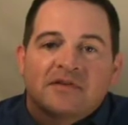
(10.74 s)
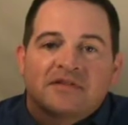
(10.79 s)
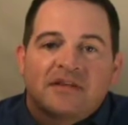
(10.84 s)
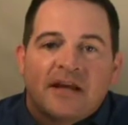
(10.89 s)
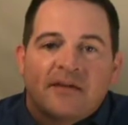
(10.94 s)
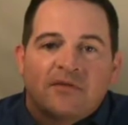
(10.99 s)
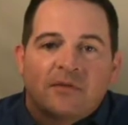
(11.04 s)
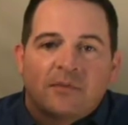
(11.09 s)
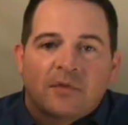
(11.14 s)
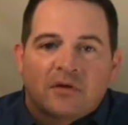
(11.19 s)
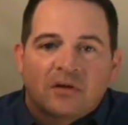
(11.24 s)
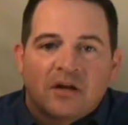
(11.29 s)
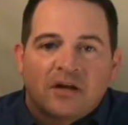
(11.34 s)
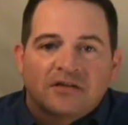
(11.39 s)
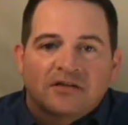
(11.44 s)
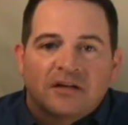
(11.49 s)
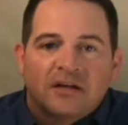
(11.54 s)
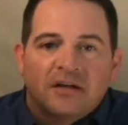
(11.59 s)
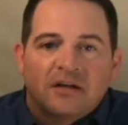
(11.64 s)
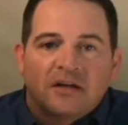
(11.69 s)
is David
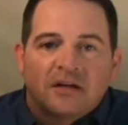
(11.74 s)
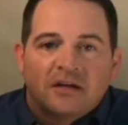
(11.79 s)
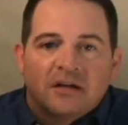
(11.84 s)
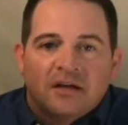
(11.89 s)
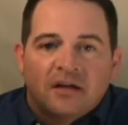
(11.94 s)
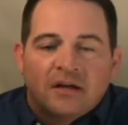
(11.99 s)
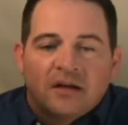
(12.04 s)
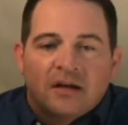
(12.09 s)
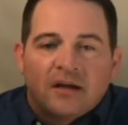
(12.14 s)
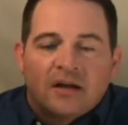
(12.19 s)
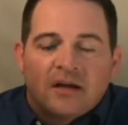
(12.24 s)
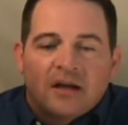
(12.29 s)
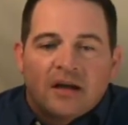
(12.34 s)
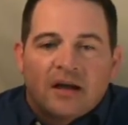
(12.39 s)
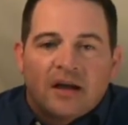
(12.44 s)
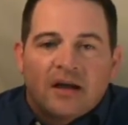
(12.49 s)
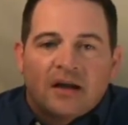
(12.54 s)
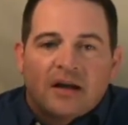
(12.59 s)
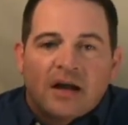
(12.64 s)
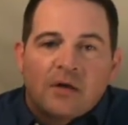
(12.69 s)
McCluskey,
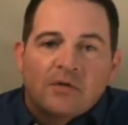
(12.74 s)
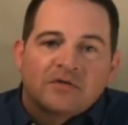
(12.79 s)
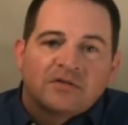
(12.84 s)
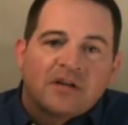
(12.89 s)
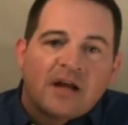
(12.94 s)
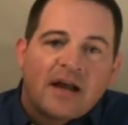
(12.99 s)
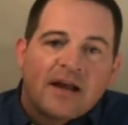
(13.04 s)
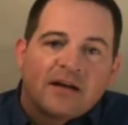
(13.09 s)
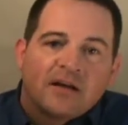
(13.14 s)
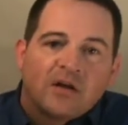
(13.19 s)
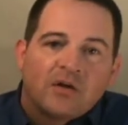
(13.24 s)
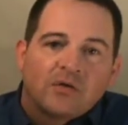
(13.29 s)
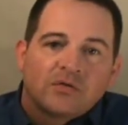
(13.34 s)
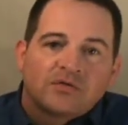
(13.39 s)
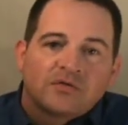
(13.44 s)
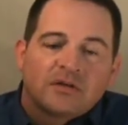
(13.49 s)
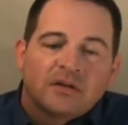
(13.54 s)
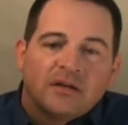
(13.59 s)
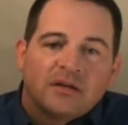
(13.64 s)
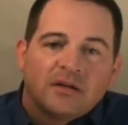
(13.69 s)
and I was
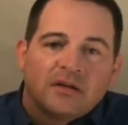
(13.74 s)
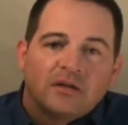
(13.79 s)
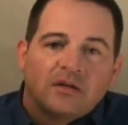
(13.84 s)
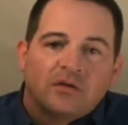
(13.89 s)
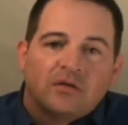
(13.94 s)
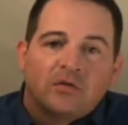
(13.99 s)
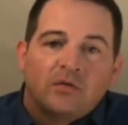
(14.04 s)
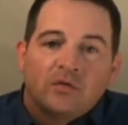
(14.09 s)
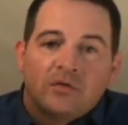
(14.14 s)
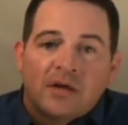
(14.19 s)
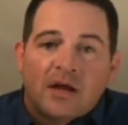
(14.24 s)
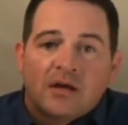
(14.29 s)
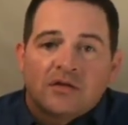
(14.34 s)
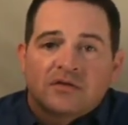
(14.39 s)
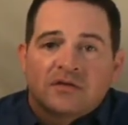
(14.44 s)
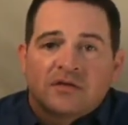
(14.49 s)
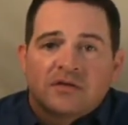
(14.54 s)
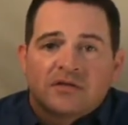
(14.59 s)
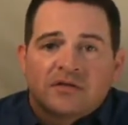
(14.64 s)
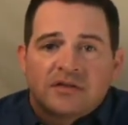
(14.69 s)
diagnosed in
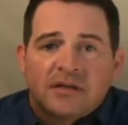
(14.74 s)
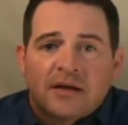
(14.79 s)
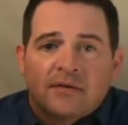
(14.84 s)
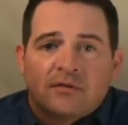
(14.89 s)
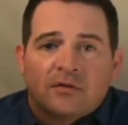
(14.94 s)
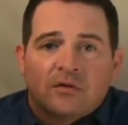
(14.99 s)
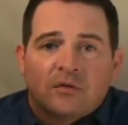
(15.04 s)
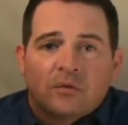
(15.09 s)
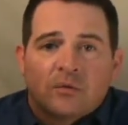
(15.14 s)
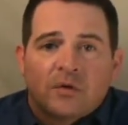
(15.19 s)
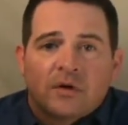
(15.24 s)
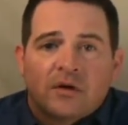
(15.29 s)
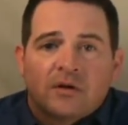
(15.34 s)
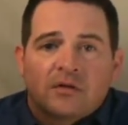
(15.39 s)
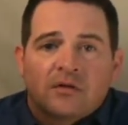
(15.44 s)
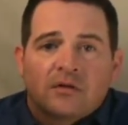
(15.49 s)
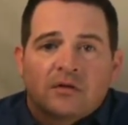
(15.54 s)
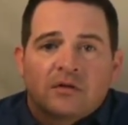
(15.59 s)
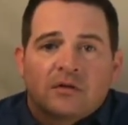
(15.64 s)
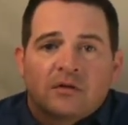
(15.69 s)
2007
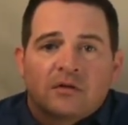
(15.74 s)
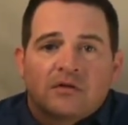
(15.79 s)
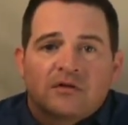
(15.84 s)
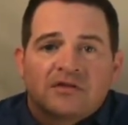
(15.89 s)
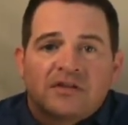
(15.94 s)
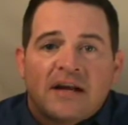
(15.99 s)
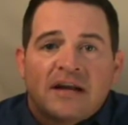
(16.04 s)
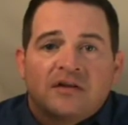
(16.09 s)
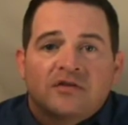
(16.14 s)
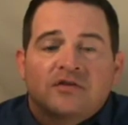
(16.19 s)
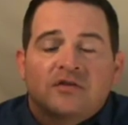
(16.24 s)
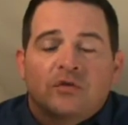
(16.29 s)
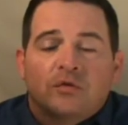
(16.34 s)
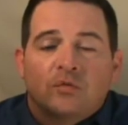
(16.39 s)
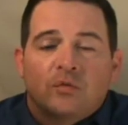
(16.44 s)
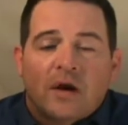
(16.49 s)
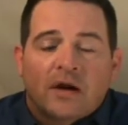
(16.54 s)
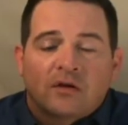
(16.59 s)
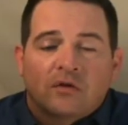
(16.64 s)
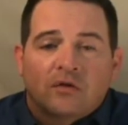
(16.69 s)
with stage 2
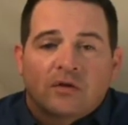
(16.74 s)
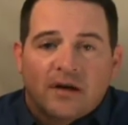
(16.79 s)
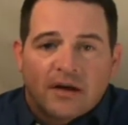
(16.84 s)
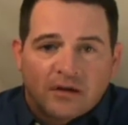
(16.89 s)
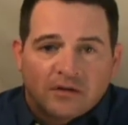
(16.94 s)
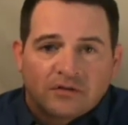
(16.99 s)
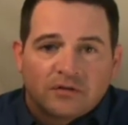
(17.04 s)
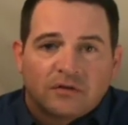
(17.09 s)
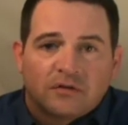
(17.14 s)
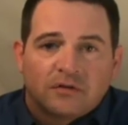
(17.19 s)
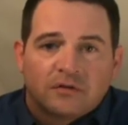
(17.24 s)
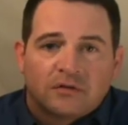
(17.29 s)
rectal cancer.